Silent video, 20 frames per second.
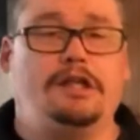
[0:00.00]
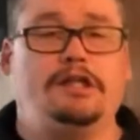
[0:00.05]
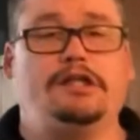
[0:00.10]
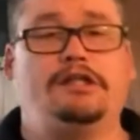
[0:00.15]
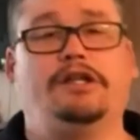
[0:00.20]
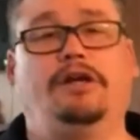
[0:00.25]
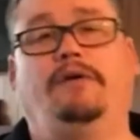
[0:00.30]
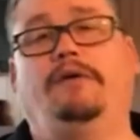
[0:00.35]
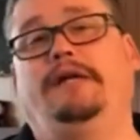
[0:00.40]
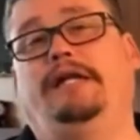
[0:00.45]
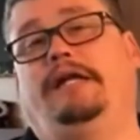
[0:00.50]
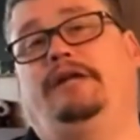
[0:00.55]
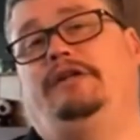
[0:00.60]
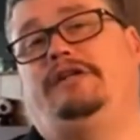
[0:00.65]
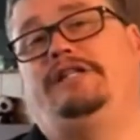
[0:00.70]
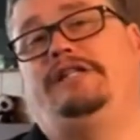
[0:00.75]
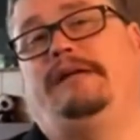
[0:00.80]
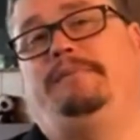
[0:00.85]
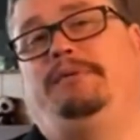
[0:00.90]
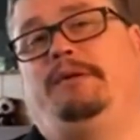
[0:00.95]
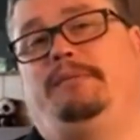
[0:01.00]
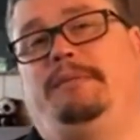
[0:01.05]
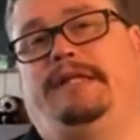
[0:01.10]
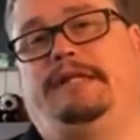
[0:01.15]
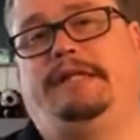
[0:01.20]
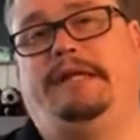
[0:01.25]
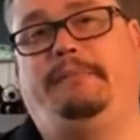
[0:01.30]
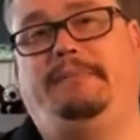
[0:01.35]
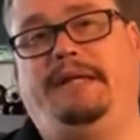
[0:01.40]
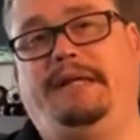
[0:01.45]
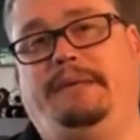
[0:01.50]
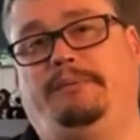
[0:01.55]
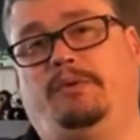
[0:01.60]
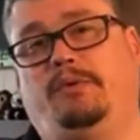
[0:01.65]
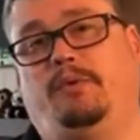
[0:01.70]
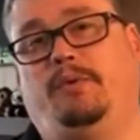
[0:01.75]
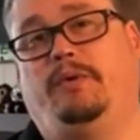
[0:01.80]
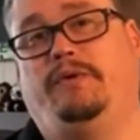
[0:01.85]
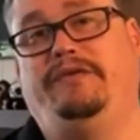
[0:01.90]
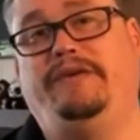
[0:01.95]
So another supplement that
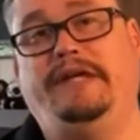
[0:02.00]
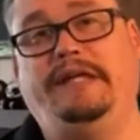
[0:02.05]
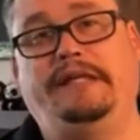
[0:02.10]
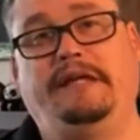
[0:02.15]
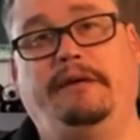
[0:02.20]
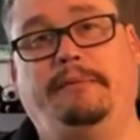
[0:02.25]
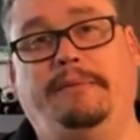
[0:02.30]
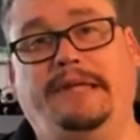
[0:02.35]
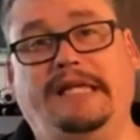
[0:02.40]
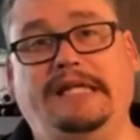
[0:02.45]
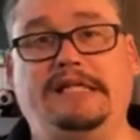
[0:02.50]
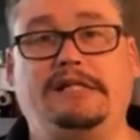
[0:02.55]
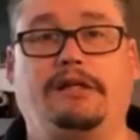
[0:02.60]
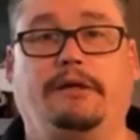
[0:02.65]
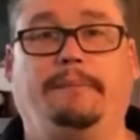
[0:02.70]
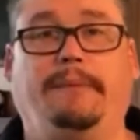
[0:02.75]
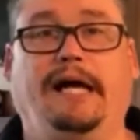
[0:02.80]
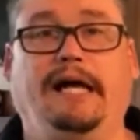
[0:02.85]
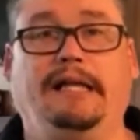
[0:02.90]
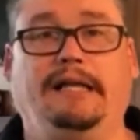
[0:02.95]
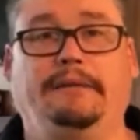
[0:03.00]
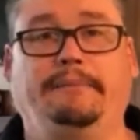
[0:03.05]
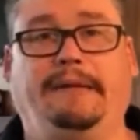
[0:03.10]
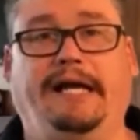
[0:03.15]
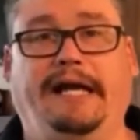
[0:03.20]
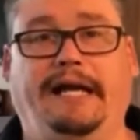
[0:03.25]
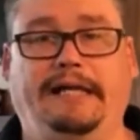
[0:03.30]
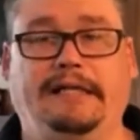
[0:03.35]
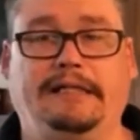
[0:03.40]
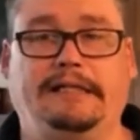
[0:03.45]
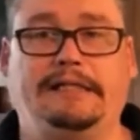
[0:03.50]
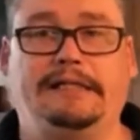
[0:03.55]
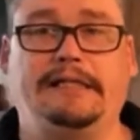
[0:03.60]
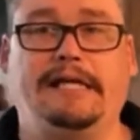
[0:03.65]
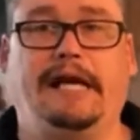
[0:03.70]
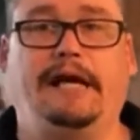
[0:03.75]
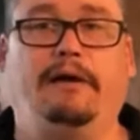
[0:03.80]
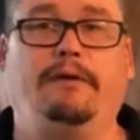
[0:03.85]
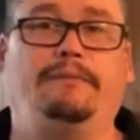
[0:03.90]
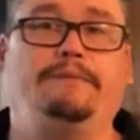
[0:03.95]
people will feed their bees are pollen patties.
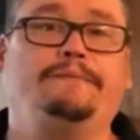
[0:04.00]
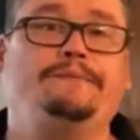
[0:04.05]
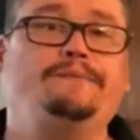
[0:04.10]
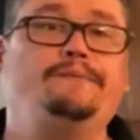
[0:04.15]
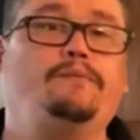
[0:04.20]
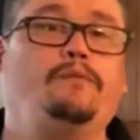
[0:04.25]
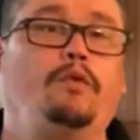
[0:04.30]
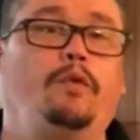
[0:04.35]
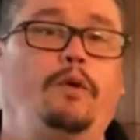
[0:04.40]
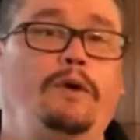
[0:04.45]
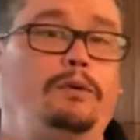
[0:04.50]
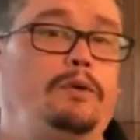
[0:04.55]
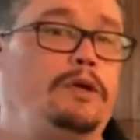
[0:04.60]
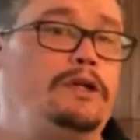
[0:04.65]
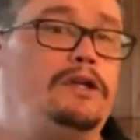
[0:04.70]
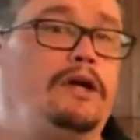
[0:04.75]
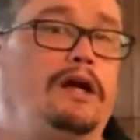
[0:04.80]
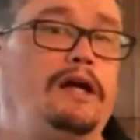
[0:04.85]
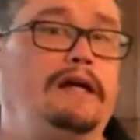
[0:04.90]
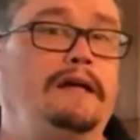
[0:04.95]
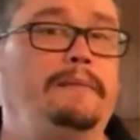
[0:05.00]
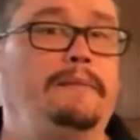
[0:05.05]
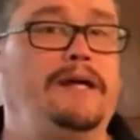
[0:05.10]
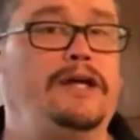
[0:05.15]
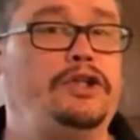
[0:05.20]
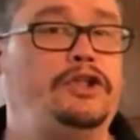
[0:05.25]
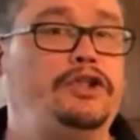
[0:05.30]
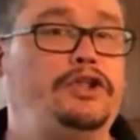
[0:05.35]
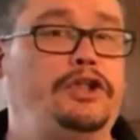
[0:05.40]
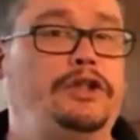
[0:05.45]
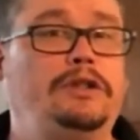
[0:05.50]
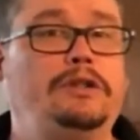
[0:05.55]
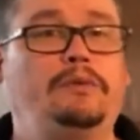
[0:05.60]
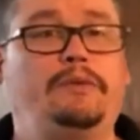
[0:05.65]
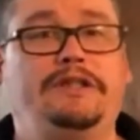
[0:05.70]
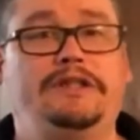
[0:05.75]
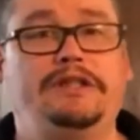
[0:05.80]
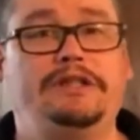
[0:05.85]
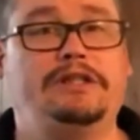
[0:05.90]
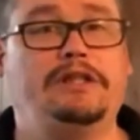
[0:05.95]
Now, we were talking about sugar,
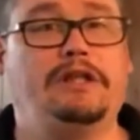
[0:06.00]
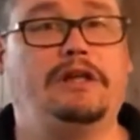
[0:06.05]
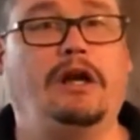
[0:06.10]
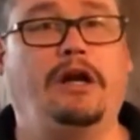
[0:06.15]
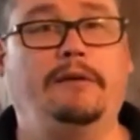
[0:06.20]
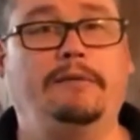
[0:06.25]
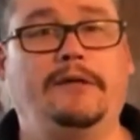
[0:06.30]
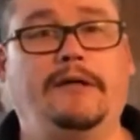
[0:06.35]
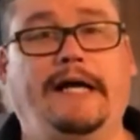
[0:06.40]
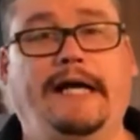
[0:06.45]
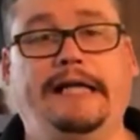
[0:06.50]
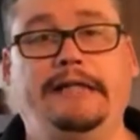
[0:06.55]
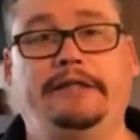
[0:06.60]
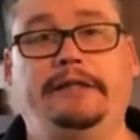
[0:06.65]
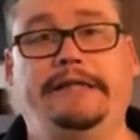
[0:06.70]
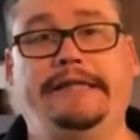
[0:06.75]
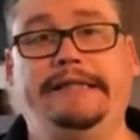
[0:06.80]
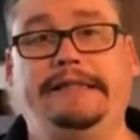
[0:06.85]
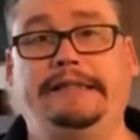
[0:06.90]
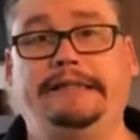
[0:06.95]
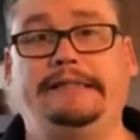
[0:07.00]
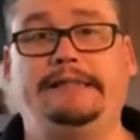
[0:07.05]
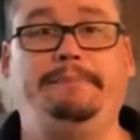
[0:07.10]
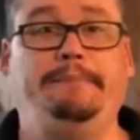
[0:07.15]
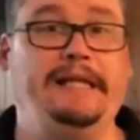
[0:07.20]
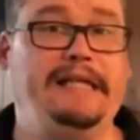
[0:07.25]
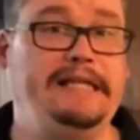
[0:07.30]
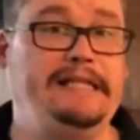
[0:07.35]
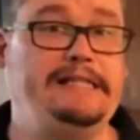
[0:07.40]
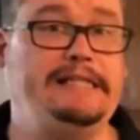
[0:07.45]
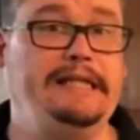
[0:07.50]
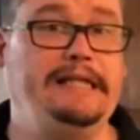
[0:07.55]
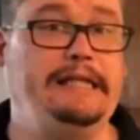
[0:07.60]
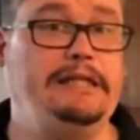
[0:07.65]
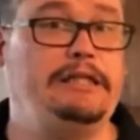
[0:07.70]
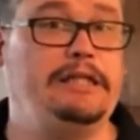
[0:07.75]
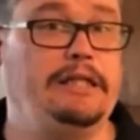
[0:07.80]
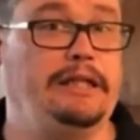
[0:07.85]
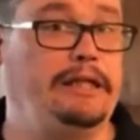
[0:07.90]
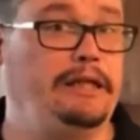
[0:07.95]
which is the carbohydrates bees
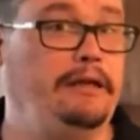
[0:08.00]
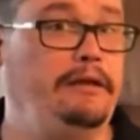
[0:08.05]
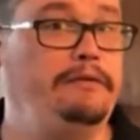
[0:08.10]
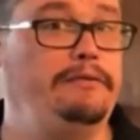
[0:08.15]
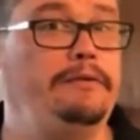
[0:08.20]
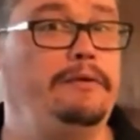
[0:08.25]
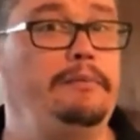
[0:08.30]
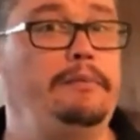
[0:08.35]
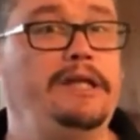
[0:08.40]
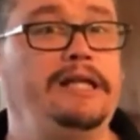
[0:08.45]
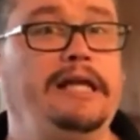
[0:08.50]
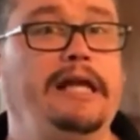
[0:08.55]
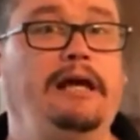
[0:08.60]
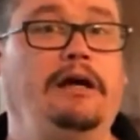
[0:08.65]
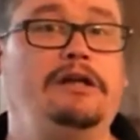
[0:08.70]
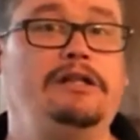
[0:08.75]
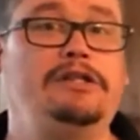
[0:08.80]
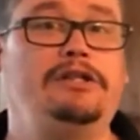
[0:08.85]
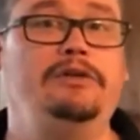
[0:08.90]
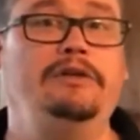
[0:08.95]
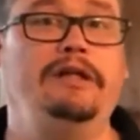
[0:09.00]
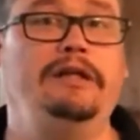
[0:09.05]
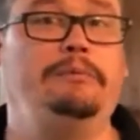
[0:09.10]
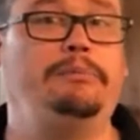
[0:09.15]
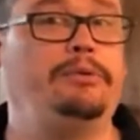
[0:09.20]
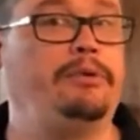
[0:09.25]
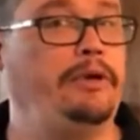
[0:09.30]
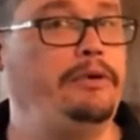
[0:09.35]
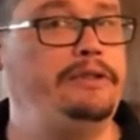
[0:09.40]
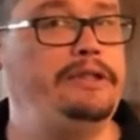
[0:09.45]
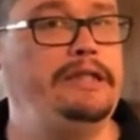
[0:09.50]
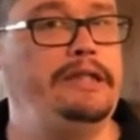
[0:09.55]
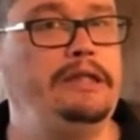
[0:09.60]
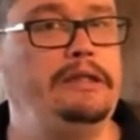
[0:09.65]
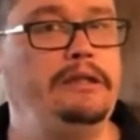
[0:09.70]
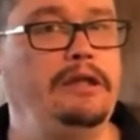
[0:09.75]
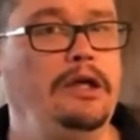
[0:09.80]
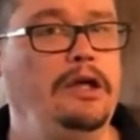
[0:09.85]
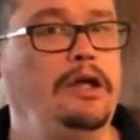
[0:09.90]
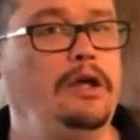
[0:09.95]
need to live, but they also need
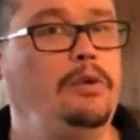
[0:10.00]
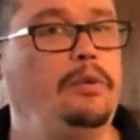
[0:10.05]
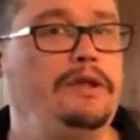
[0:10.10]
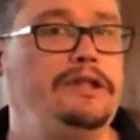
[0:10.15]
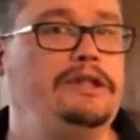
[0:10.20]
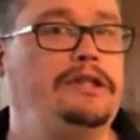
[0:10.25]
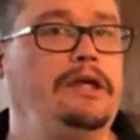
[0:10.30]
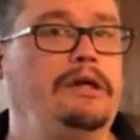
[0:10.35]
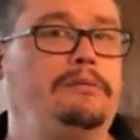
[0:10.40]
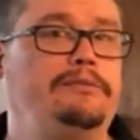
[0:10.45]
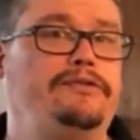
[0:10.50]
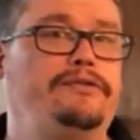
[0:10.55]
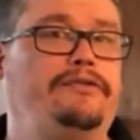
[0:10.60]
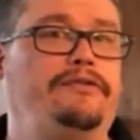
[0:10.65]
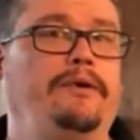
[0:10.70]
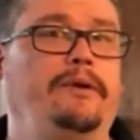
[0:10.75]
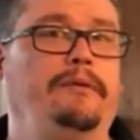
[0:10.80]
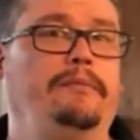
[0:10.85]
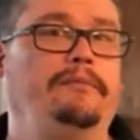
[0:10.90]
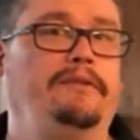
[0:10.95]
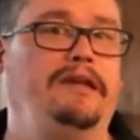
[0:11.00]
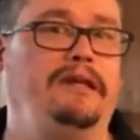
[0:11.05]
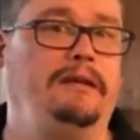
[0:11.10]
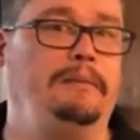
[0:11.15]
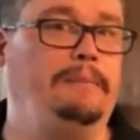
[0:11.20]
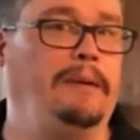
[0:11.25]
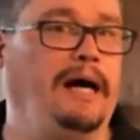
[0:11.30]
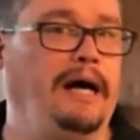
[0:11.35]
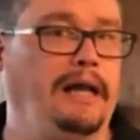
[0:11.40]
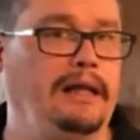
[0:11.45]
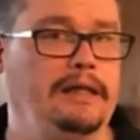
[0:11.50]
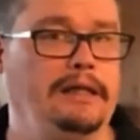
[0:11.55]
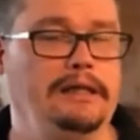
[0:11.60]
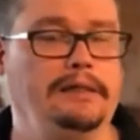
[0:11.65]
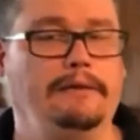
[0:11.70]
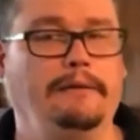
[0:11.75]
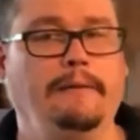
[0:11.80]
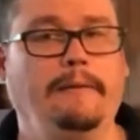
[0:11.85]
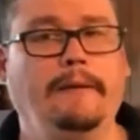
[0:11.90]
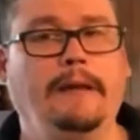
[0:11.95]
protein, which comes from the
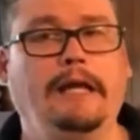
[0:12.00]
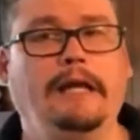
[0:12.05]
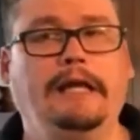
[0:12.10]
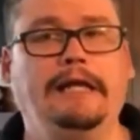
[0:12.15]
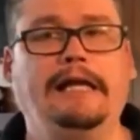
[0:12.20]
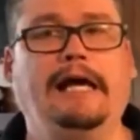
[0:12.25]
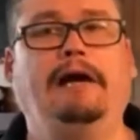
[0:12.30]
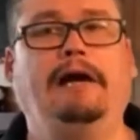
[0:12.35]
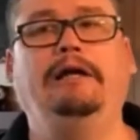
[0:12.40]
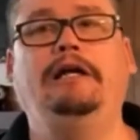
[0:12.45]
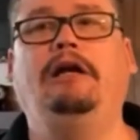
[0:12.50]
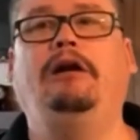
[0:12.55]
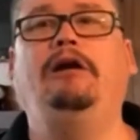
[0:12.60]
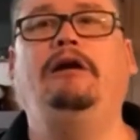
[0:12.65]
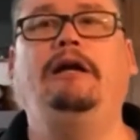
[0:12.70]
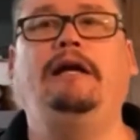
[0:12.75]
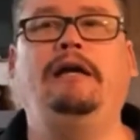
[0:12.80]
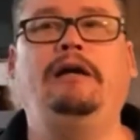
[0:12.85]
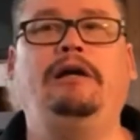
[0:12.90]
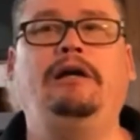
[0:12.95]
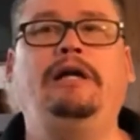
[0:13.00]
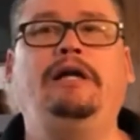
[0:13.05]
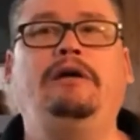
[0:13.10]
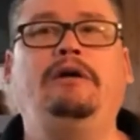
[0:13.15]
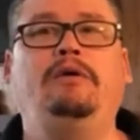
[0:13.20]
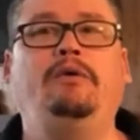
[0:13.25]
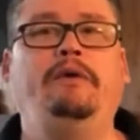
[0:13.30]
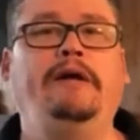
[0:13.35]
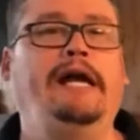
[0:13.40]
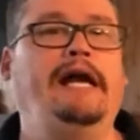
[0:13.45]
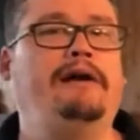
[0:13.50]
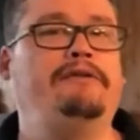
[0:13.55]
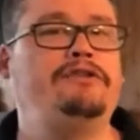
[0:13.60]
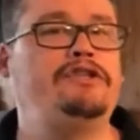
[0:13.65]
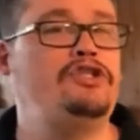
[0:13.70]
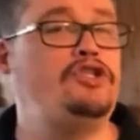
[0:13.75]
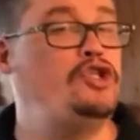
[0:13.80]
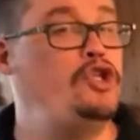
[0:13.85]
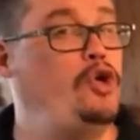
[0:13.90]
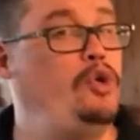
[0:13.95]
pollen. Now, in our area, we have
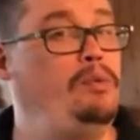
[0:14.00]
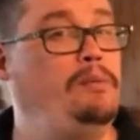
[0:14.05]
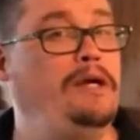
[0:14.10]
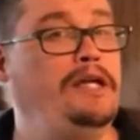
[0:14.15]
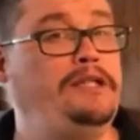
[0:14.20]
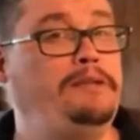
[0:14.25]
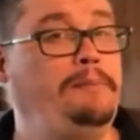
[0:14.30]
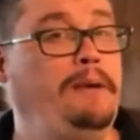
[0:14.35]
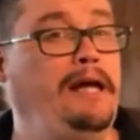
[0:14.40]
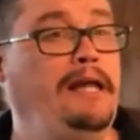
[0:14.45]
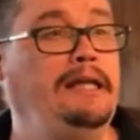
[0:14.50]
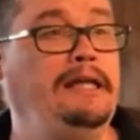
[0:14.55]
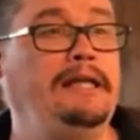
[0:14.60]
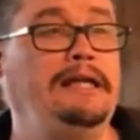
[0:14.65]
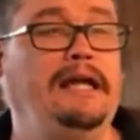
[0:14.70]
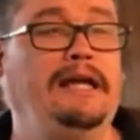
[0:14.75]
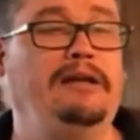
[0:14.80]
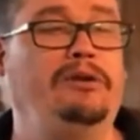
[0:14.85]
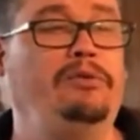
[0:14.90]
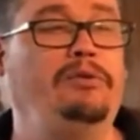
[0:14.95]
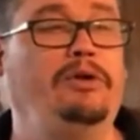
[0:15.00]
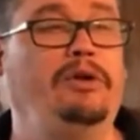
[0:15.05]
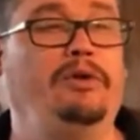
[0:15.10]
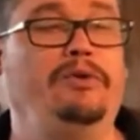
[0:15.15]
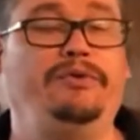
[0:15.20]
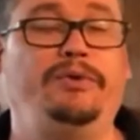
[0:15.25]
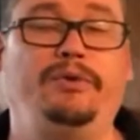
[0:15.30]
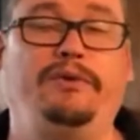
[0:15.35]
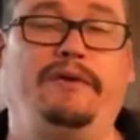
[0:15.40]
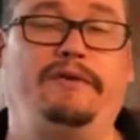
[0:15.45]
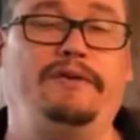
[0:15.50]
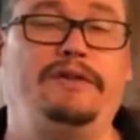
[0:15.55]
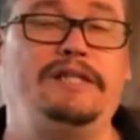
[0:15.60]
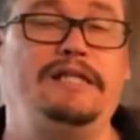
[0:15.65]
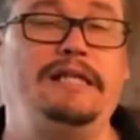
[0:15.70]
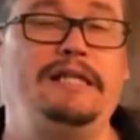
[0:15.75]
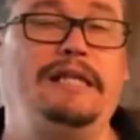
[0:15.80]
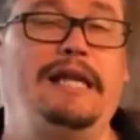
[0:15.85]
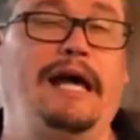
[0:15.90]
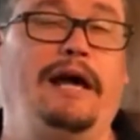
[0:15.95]
so much pollen. I don't know if you've ever
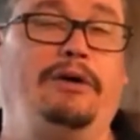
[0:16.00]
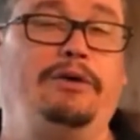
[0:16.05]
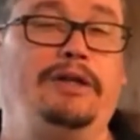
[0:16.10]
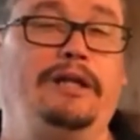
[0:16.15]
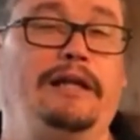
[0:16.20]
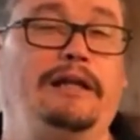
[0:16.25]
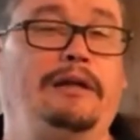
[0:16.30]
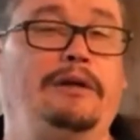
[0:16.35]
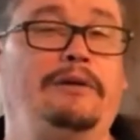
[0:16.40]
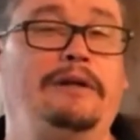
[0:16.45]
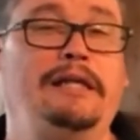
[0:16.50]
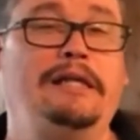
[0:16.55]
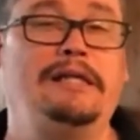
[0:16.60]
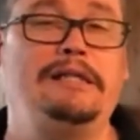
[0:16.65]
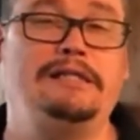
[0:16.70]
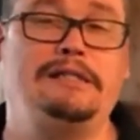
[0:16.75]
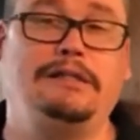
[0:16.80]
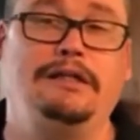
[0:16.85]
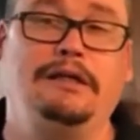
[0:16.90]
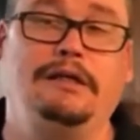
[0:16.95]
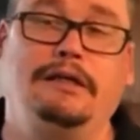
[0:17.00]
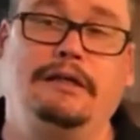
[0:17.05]
seen how yellow it is.